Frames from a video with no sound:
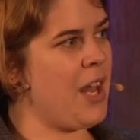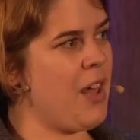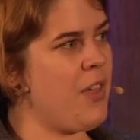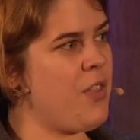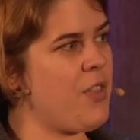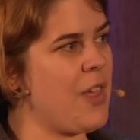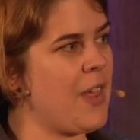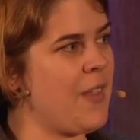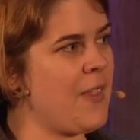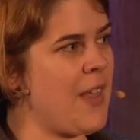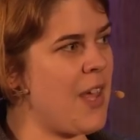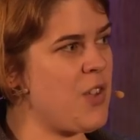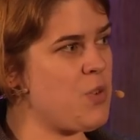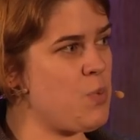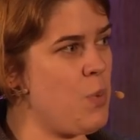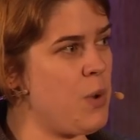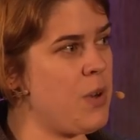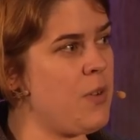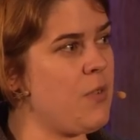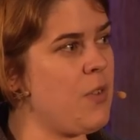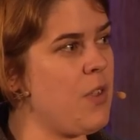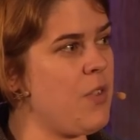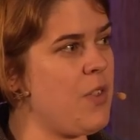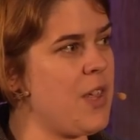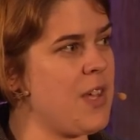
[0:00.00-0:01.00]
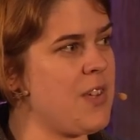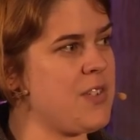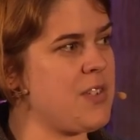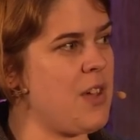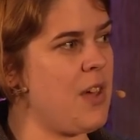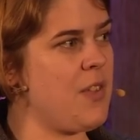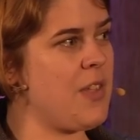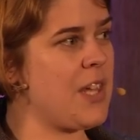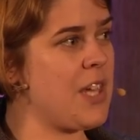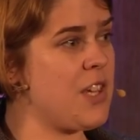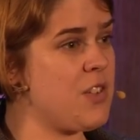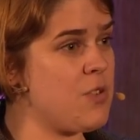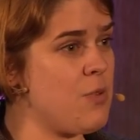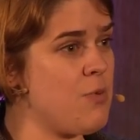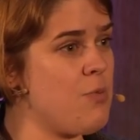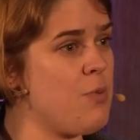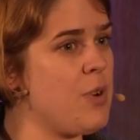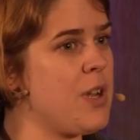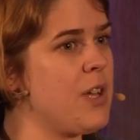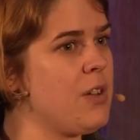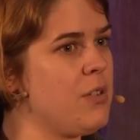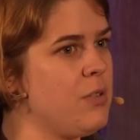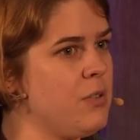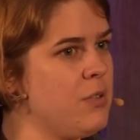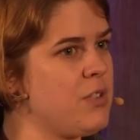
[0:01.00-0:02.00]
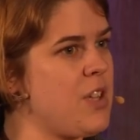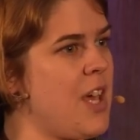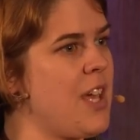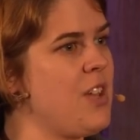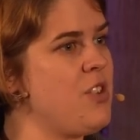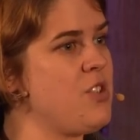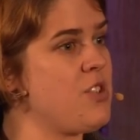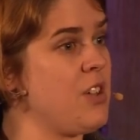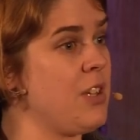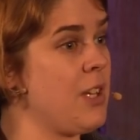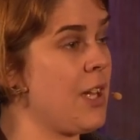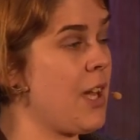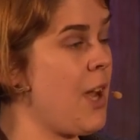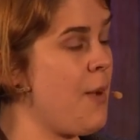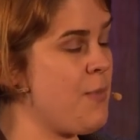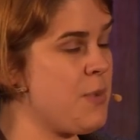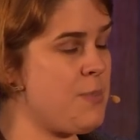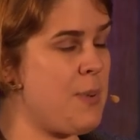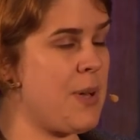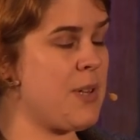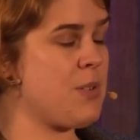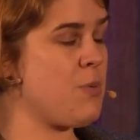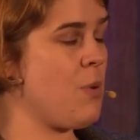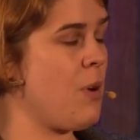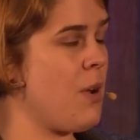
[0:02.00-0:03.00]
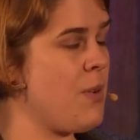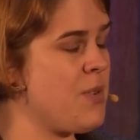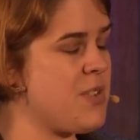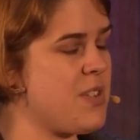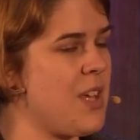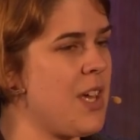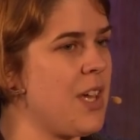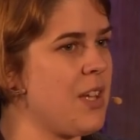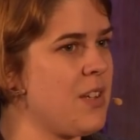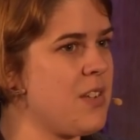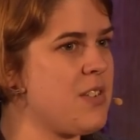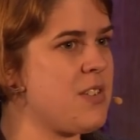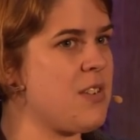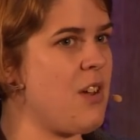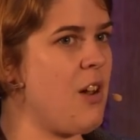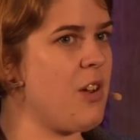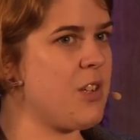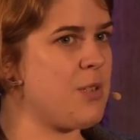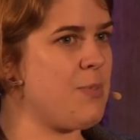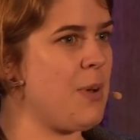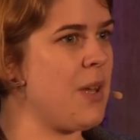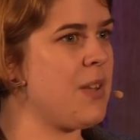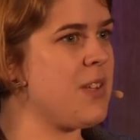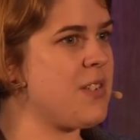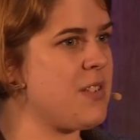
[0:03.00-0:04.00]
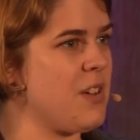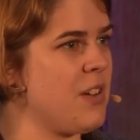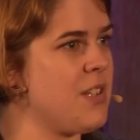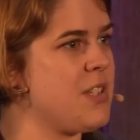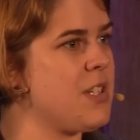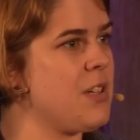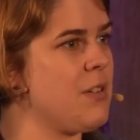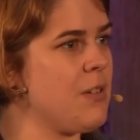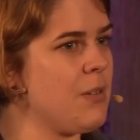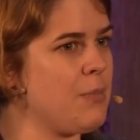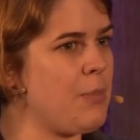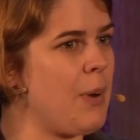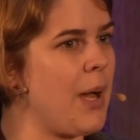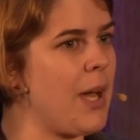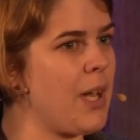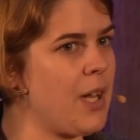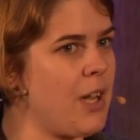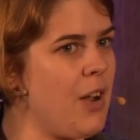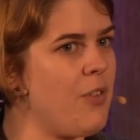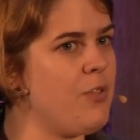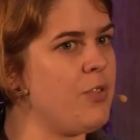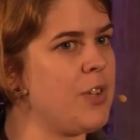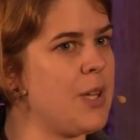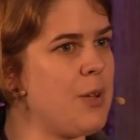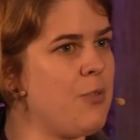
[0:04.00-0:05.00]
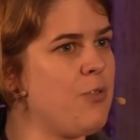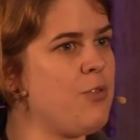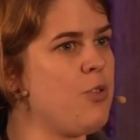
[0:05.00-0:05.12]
And I think that's one of the things that I think is a real danger. And it comes back to what I was saying at the start about this idea about governing